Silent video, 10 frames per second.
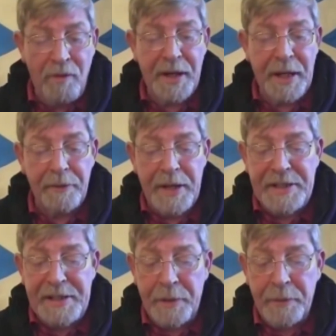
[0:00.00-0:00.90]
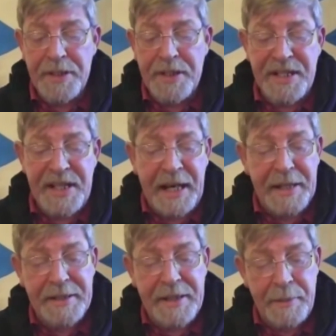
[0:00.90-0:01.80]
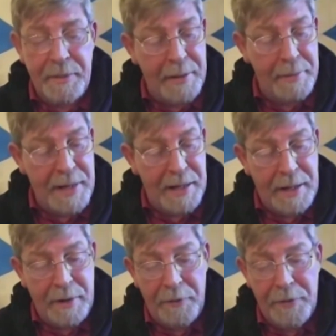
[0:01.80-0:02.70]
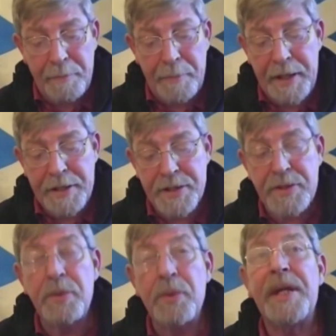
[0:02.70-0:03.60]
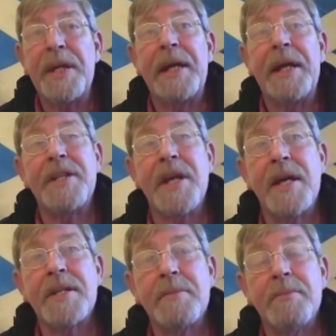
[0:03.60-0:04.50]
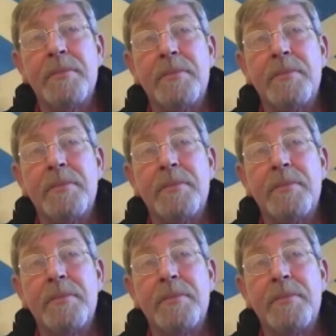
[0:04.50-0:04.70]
Poverty-related illnesses to add to other pressures on the NHS.